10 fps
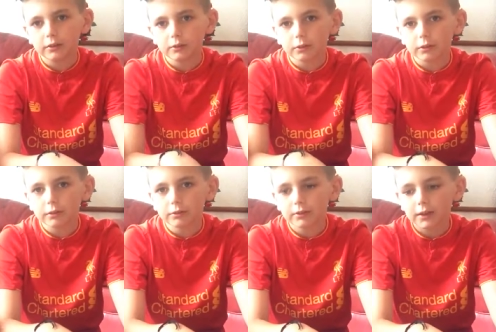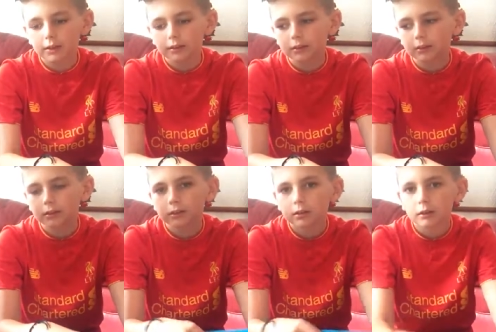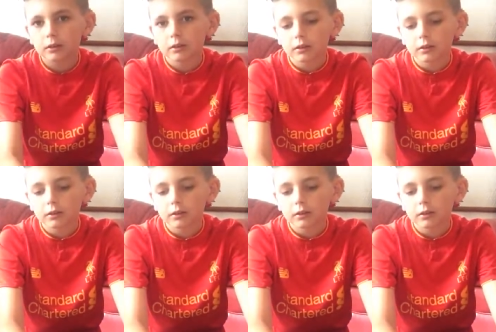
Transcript: So Basically back to school haul.